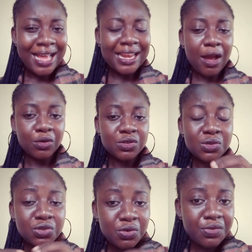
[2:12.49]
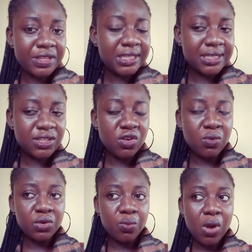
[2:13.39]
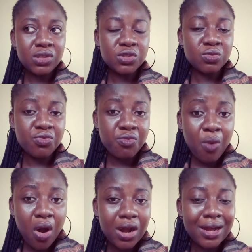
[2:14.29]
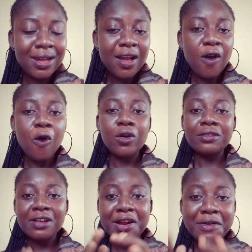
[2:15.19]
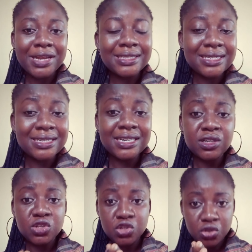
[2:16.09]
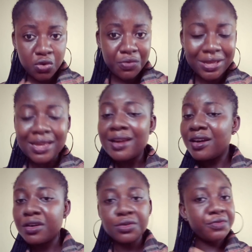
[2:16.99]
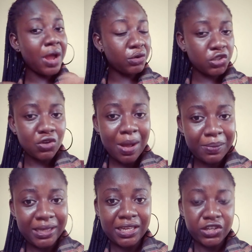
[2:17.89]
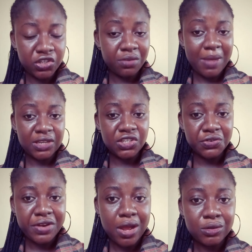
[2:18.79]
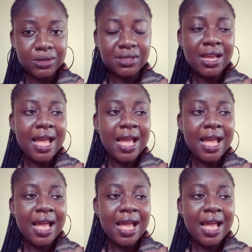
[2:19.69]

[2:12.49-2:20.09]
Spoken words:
Now, to do this, you would want to work on creating a story around your application materials.